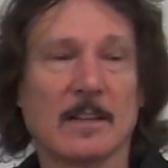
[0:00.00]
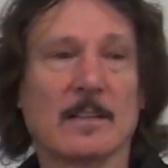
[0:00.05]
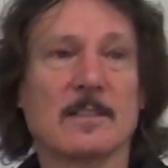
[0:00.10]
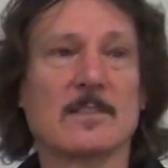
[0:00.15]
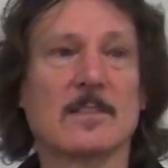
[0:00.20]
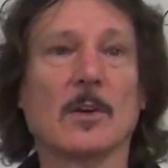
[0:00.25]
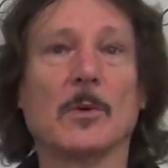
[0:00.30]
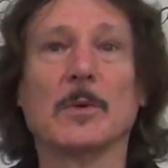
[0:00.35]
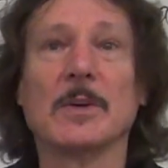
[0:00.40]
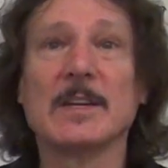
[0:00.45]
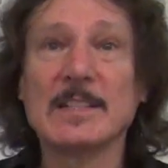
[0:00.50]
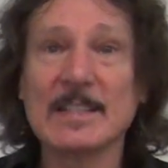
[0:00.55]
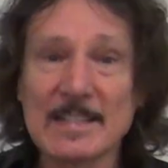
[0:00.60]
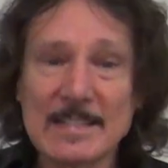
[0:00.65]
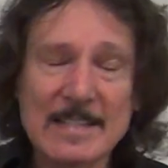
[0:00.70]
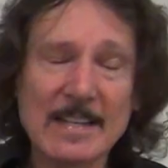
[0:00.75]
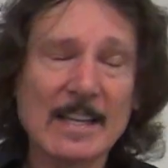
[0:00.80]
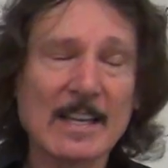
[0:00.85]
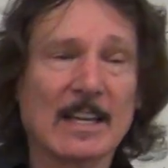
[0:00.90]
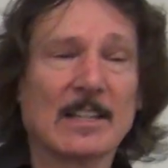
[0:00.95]
So it
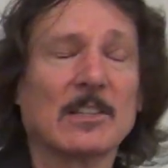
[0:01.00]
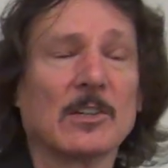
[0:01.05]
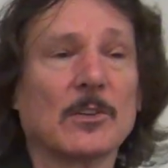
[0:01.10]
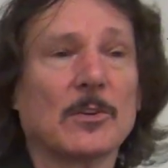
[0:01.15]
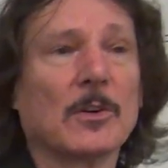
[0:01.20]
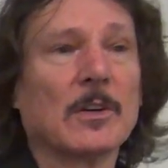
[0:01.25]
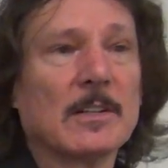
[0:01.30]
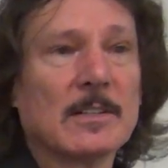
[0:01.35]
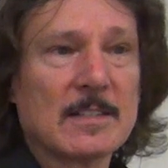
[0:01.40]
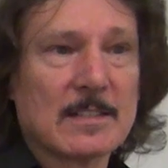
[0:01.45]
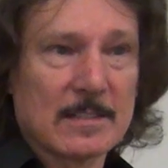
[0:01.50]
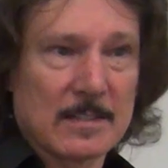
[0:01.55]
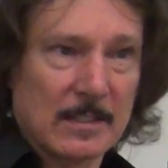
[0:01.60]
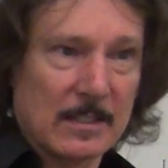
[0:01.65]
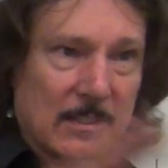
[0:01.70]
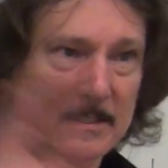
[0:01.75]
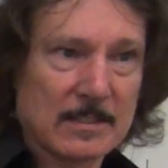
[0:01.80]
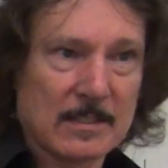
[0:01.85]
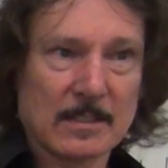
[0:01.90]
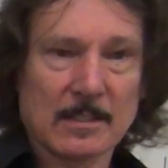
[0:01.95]
is a category.
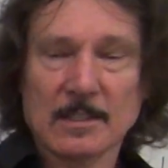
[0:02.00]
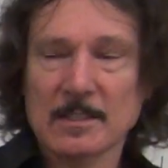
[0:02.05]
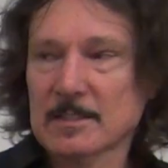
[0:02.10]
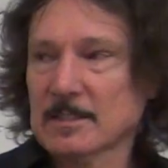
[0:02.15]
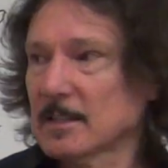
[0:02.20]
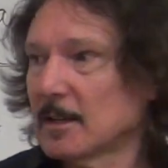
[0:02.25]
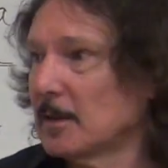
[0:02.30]
It's